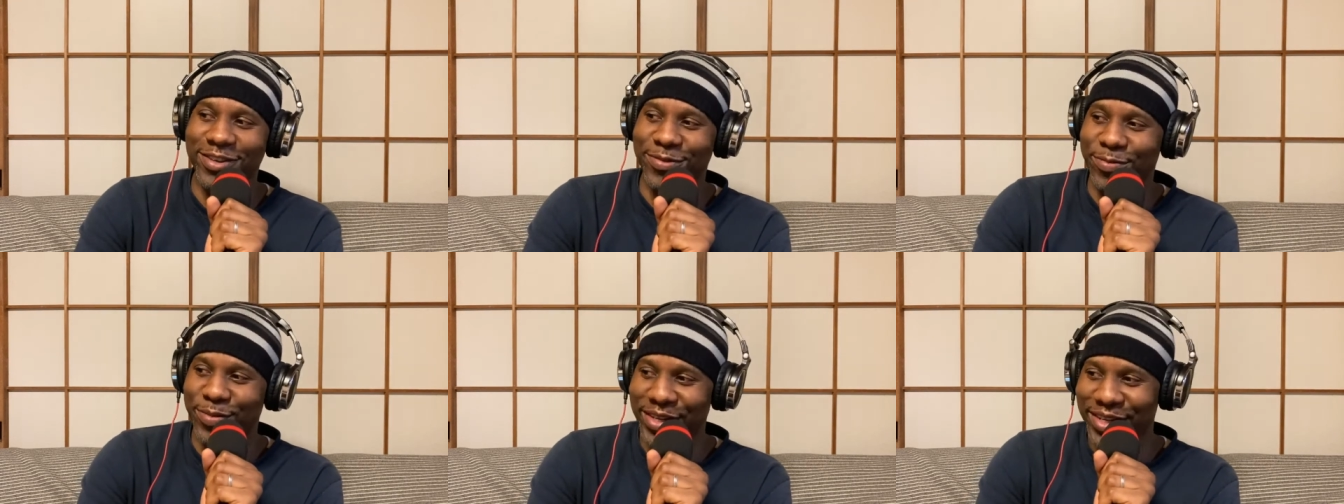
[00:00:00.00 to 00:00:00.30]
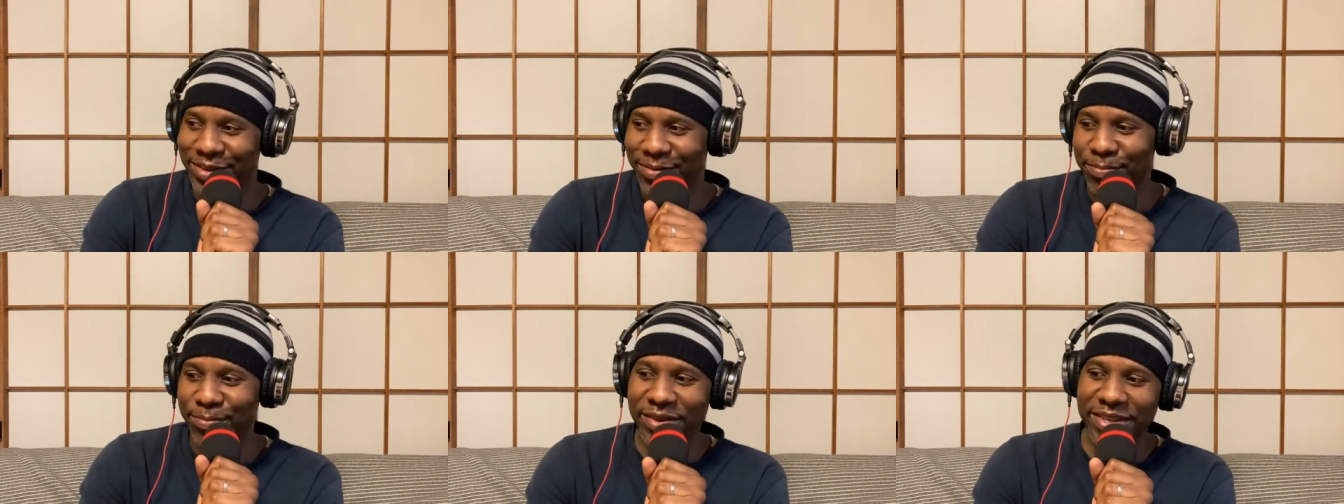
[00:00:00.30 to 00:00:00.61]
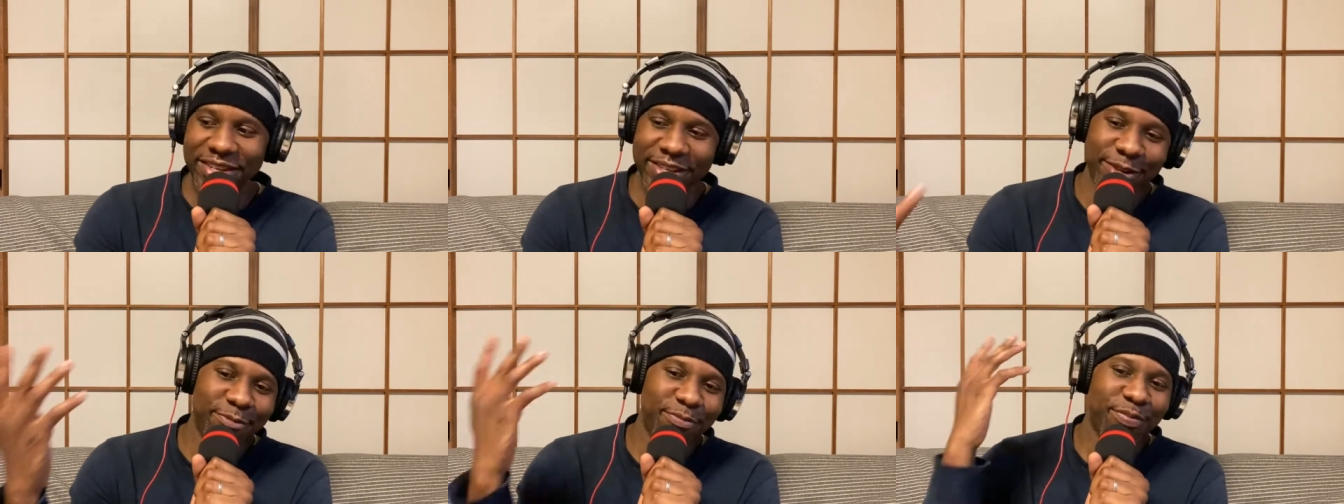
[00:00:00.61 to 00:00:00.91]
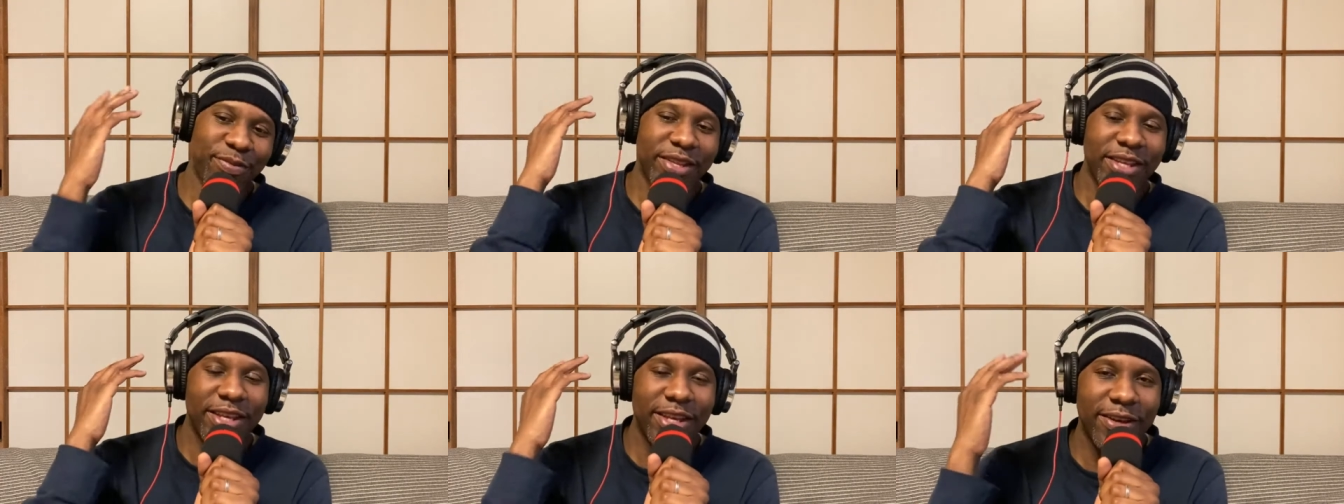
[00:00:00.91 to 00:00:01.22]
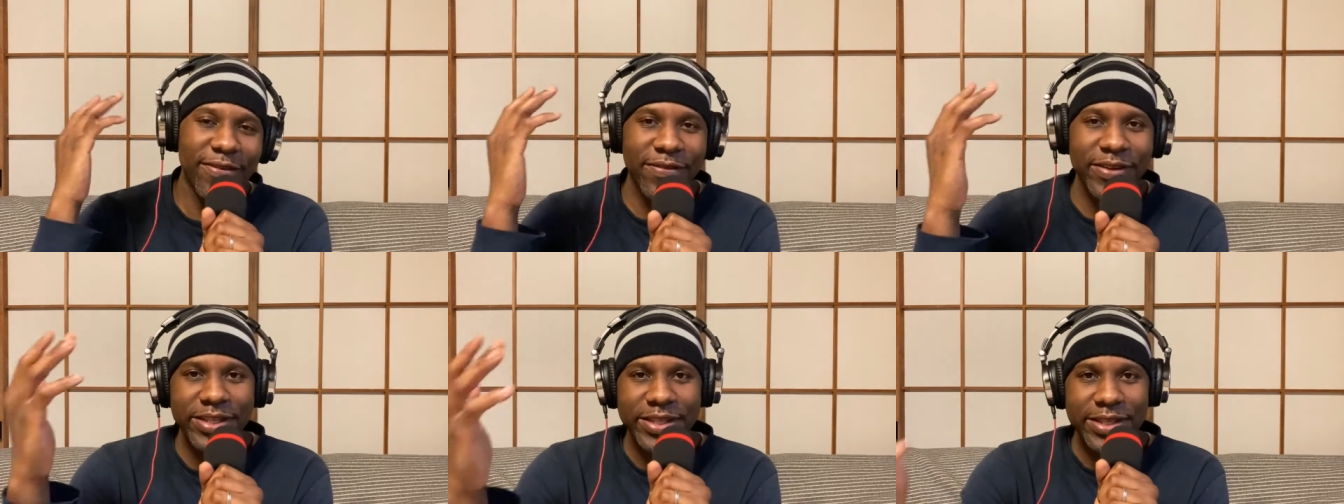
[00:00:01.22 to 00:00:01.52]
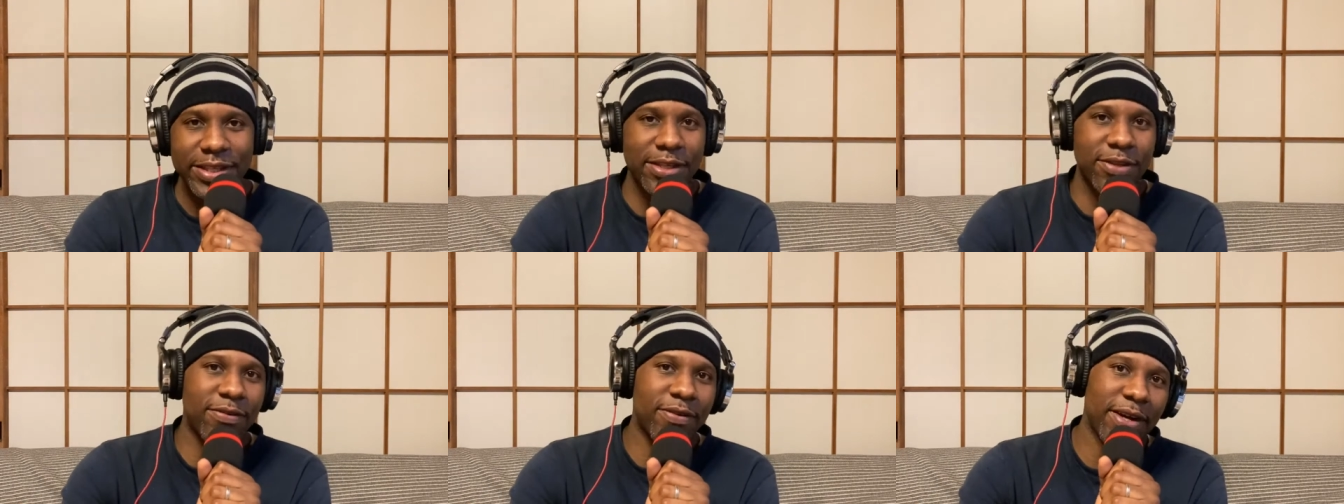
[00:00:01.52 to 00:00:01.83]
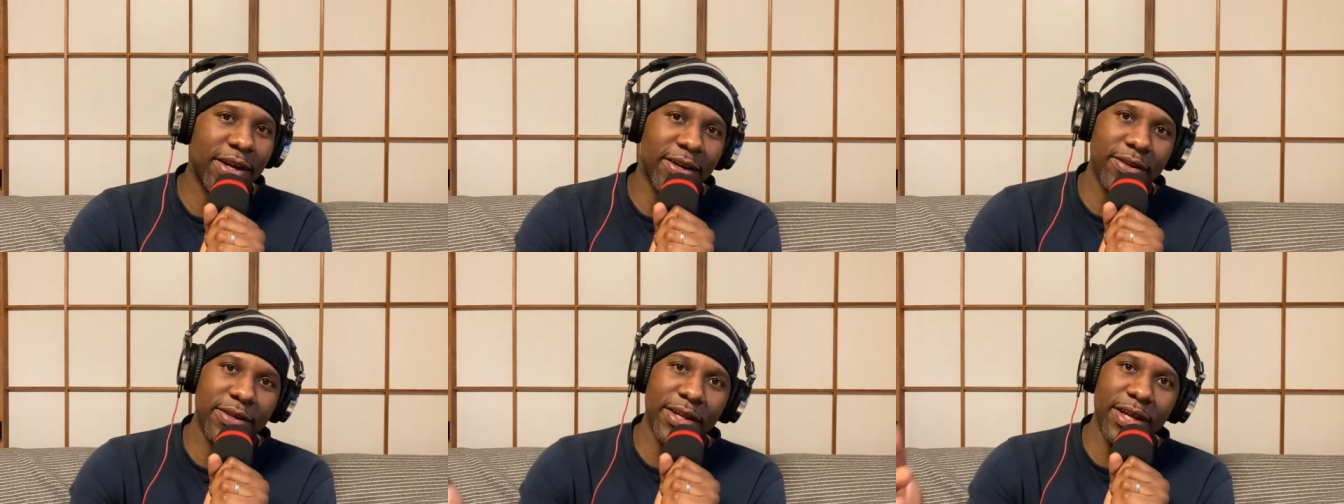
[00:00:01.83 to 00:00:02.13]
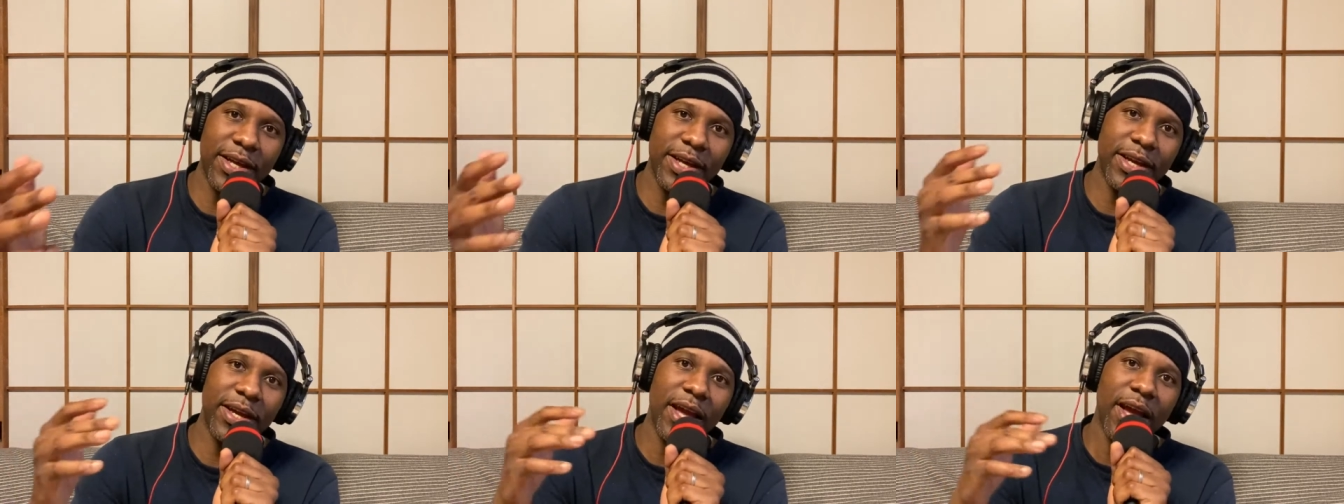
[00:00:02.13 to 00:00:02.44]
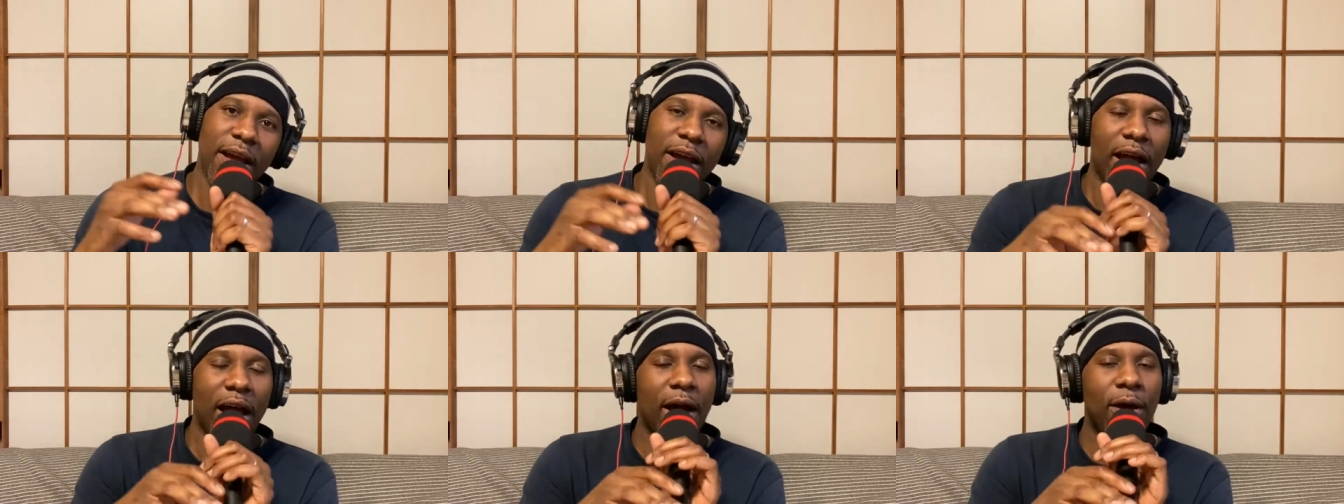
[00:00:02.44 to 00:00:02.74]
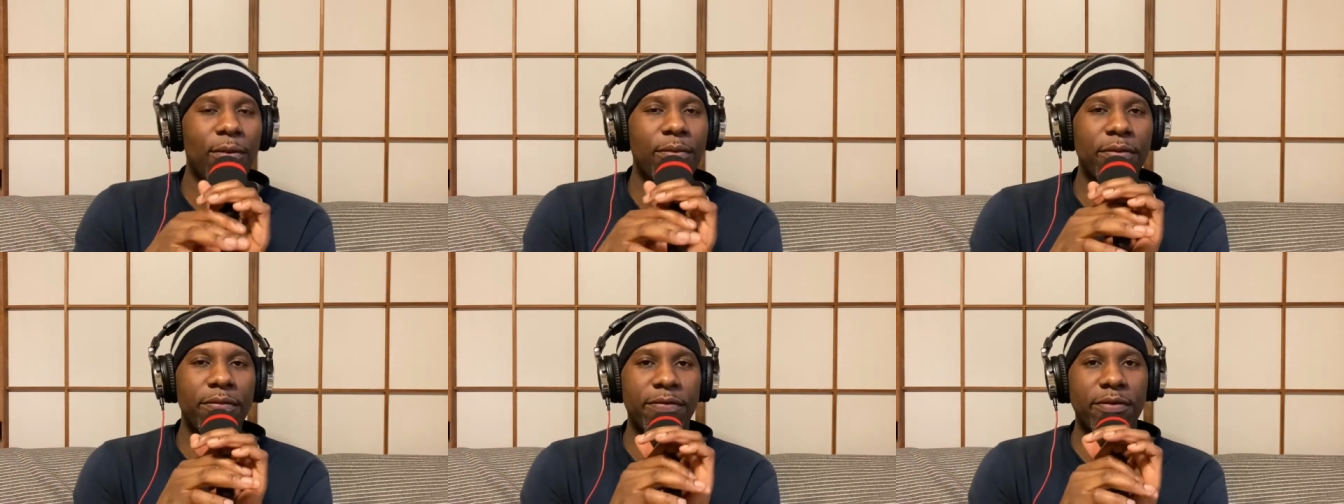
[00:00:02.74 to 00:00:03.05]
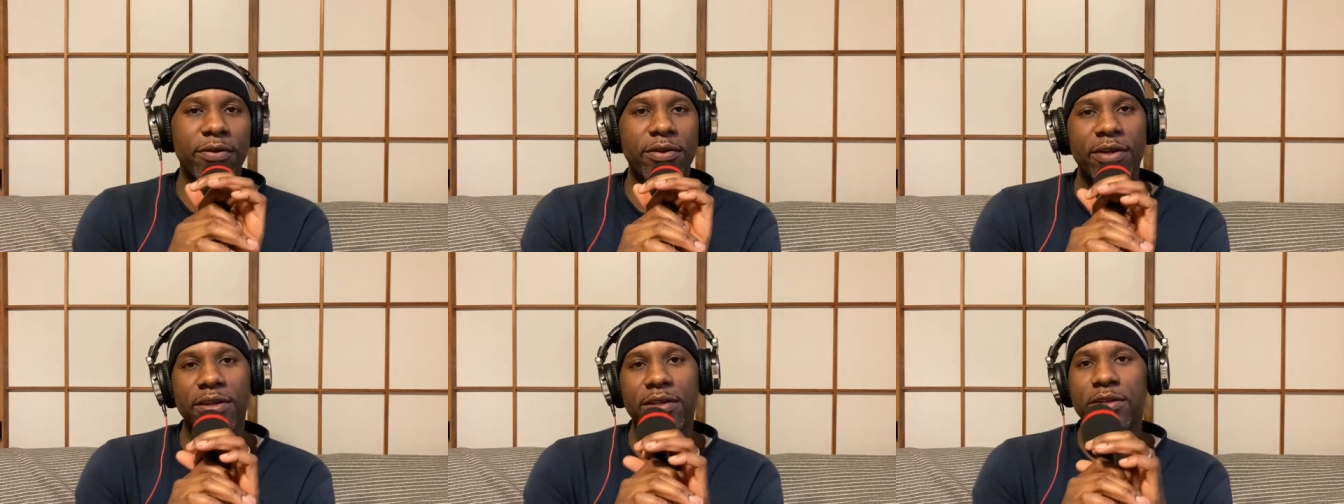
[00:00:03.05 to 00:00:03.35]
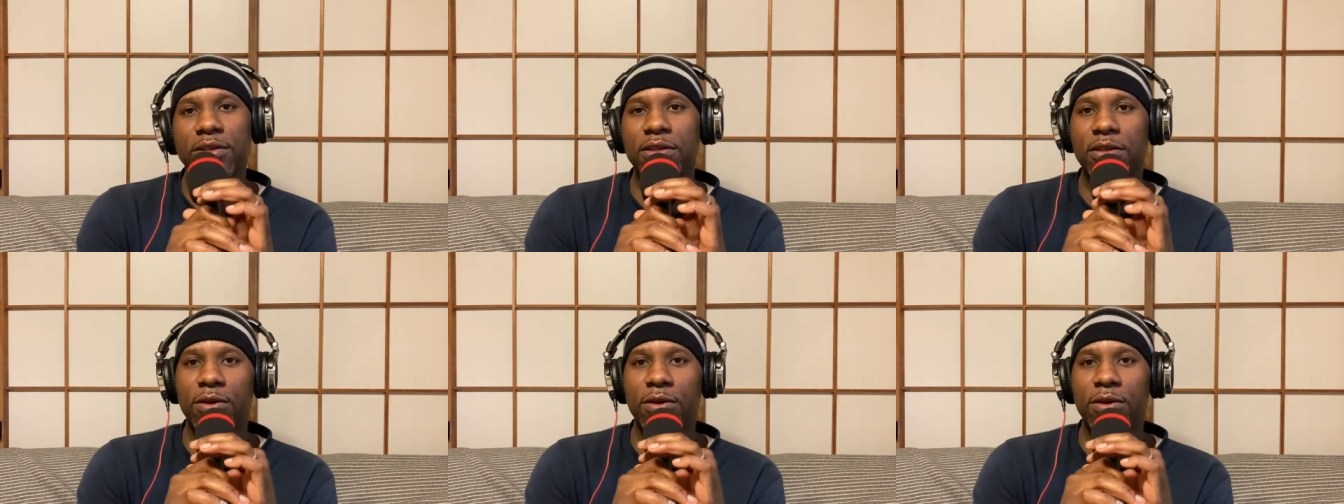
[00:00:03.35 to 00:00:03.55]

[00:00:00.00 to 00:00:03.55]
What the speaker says: but if it's still around, like I would prefer to,